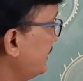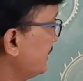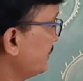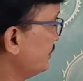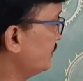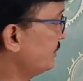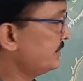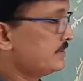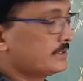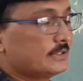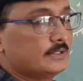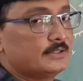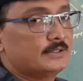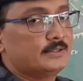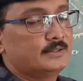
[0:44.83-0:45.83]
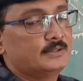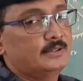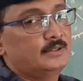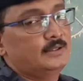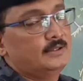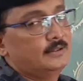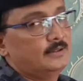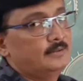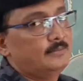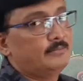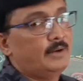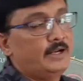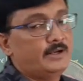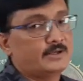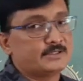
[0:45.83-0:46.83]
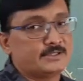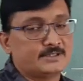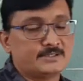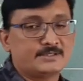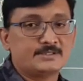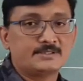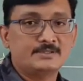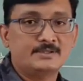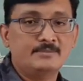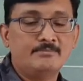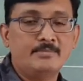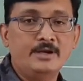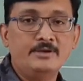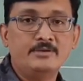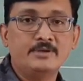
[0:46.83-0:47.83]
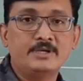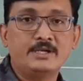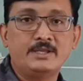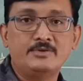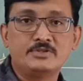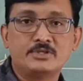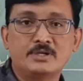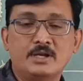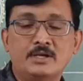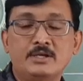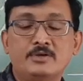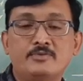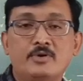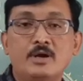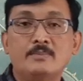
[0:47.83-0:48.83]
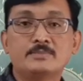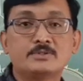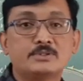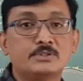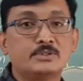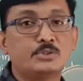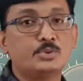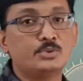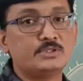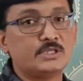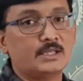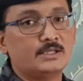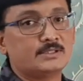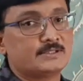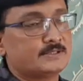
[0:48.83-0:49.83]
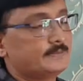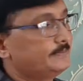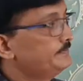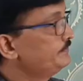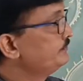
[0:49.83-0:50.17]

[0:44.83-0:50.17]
undergoes mitosis, mitotic division, and it forms two cells,